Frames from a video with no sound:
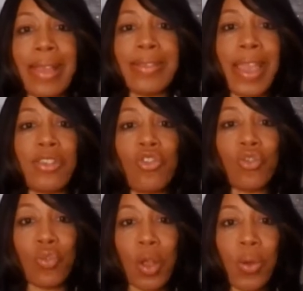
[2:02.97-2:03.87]
as a
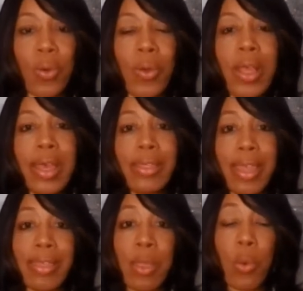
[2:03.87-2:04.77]
struggle
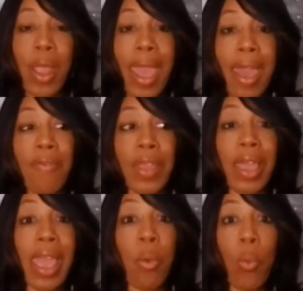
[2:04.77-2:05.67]
that they were having
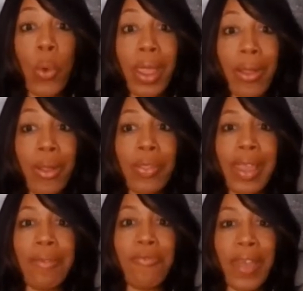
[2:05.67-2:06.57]
and where
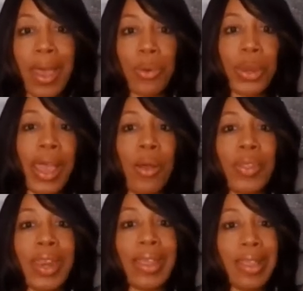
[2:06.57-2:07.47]
they found
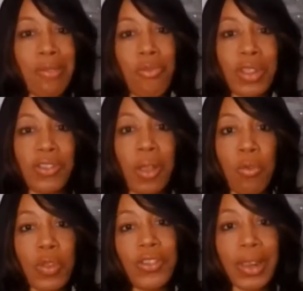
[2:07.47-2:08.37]
out that it
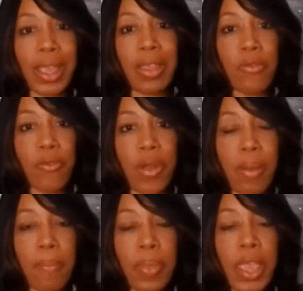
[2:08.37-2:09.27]
originated
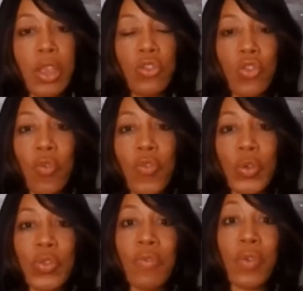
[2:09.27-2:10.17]
from. So,
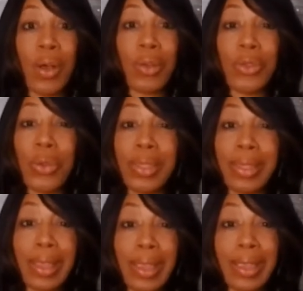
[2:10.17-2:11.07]
first of all, your
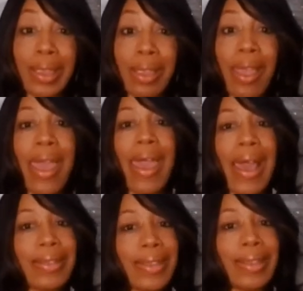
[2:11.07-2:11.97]
thinking
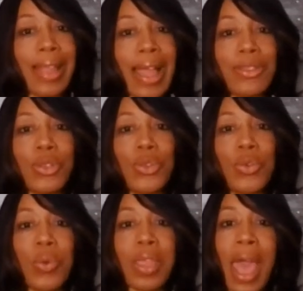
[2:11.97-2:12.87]
has a lot to do
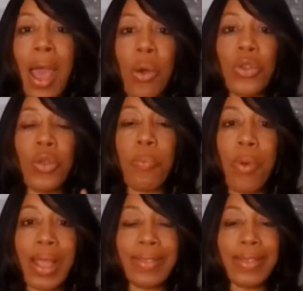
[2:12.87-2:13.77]
with how you're
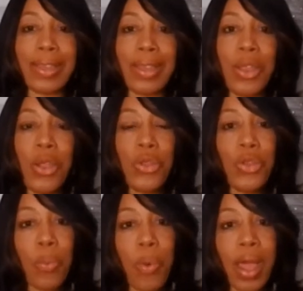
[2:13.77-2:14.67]
pricing
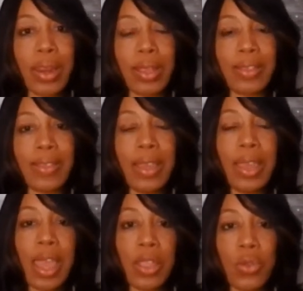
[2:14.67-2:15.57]
your products
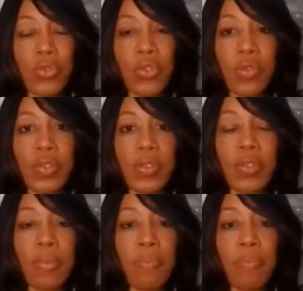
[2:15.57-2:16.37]
and your services.